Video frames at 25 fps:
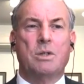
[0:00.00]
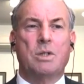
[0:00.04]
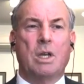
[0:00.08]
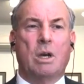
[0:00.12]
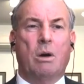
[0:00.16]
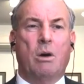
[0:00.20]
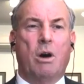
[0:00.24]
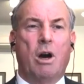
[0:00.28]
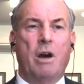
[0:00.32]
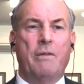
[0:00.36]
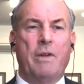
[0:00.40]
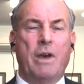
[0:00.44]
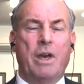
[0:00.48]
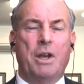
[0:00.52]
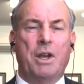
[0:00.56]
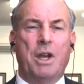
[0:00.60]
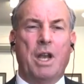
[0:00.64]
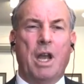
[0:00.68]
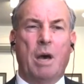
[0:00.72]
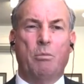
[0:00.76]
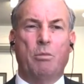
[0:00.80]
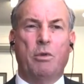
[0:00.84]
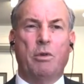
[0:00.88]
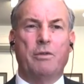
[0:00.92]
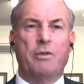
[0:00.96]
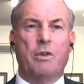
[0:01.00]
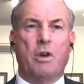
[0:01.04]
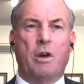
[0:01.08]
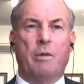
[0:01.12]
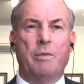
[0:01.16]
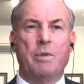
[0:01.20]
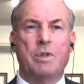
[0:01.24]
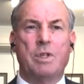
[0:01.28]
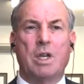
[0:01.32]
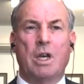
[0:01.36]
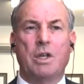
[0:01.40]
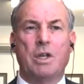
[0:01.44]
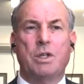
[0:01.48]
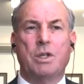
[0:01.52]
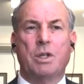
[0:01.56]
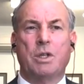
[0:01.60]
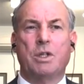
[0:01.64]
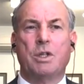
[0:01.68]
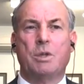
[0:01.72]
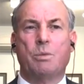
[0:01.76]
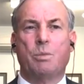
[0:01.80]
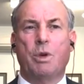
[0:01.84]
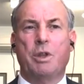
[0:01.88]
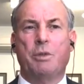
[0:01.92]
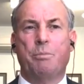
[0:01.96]
So I've had a number of
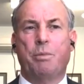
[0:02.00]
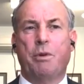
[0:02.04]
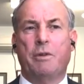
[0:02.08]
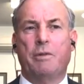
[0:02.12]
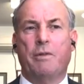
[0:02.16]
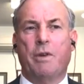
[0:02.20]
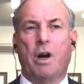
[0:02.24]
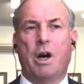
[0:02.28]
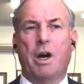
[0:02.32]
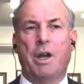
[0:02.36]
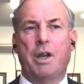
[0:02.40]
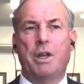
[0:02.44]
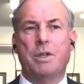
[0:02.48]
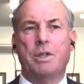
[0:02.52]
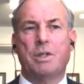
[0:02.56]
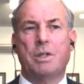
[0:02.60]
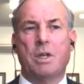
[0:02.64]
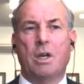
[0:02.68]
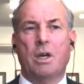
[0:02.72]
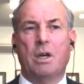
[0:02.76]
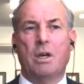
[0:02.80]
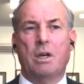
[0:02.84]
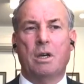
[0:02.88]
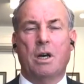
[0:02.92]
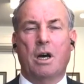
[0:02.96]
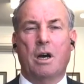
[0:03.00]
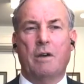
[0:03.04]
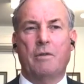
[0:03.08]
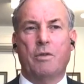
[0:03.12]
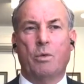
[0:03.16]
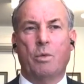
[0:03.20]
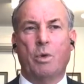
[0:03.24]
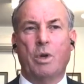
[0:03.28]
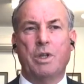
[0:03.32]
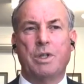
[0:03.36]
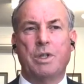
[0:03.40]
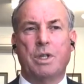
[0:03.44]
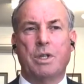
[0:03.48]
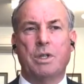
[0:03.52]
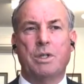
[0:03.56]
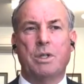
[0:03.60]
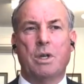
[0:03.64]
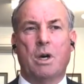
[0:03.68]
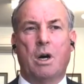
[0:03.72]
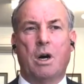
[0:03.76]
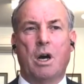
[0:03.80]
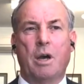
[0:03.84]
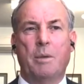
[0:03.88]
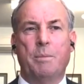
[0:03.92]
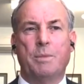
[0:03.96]
conversations with providers over recent
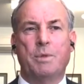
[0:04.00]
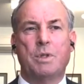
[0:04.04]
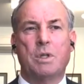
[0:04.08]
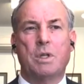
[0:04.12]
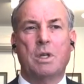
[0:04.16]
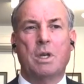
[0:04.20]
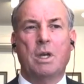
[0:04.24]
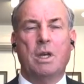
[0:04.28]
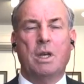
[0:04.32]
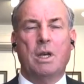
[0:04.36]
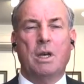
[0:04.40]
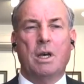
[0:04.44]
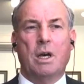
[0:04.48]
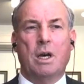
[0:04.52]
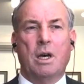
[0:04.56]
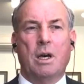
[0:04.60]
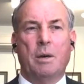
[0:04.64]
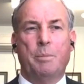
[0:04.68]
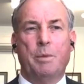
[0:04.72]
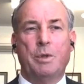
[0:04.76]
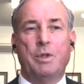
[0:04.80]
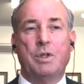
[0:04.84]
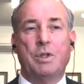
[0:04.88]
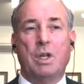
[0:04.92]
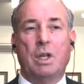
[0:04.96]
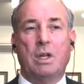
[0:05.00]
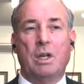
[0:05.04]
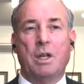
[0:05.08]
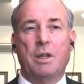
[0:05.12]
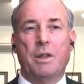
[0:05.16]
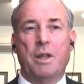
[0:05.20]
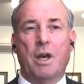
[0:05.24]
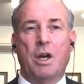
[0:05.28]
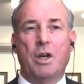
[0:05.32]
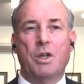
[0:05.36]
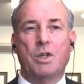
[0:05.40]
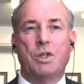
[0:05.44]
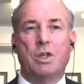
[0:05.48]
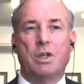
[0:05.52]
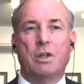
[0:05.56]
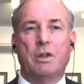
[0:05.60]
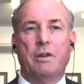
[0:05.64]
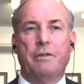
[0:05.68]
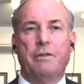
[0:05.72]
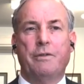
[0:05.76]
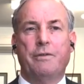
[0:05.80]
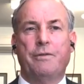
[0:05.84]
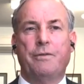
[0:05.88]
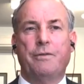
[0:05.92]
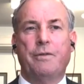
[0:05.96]
times, particularly those that
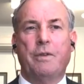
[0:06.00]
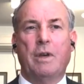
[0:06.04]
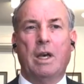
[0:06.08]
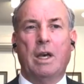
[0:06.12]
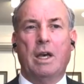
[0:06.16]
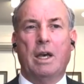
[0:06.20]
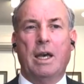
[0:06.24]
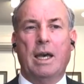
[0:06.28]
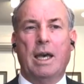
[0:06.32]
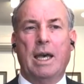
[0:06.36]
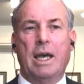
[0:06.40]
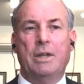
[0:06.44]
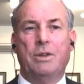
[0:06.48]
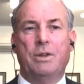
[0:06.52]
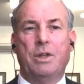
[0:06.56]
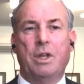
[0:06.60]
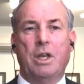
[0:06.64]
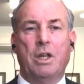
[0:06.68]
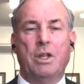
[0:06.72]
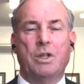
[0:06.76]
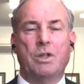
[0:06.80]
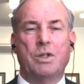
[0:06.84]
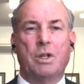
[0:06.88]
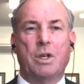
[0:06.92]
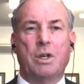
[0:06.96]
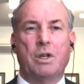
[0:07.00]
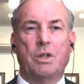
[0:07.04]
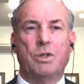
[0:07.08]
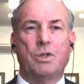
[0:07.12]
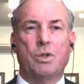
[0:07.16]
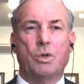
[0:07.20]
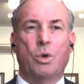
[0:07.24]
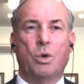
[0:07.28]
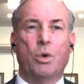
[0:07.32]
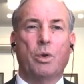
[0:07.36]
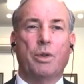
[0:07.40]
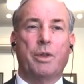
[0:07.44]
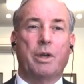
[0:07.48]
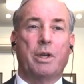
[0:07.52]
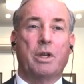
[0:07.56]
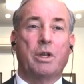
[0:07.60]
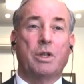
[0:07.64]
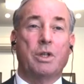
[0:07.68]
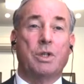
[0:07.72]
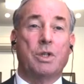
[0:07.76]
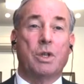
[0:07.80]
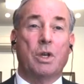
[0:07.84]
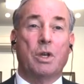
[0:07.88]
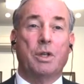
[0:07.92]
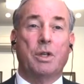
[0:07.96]
have had the incidents or the
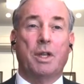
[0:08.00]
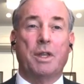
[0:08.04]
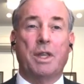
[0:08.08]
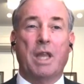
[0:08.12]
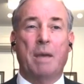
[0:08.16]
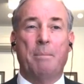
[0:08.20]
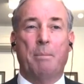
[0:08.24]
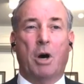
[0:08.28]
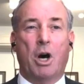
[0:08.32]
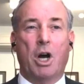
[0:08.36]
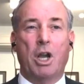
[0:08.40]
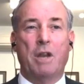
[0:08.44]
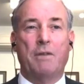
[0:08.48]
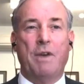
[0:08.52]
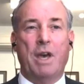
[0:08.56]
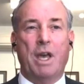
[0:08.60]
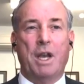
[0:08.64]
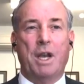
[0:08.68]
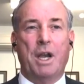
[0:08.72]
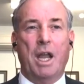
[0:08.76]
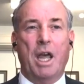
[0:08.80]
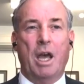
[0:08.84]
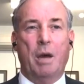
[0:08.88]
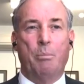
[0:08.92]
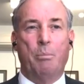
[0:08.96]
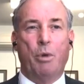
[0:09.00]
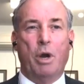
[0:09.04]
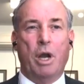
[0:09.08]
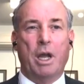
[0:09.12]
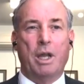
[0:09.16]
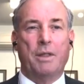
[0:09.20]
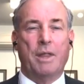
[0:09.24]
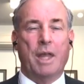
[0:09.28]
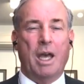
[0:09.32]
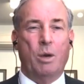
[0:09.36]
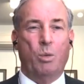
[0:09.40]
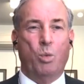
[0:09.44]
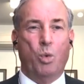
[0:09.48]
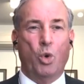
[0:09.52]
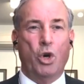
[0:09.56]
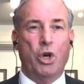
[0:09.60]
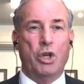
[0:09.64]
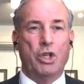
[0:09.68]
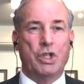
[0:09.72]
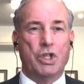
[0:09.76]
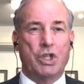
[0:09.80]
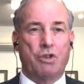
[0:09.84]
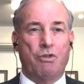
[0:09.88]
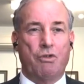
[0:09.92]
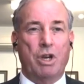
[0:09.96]
concern that they might have had an outbreak. They
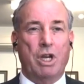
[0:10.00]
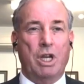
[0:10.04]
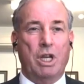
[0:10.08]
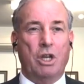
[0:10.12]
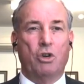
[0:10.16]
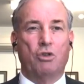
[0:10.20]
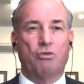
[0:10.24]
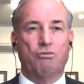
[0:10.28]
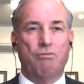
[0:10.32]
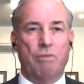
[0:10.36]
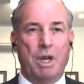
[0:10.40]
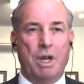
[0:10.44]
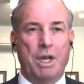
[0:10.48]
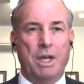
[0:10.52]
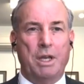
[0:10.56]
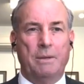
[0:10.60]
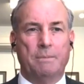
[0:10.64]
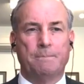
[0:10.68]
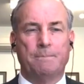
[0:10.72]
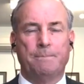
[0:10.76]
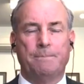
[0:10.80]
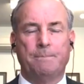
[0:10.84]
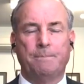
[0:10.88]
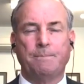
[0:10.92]
were screening already.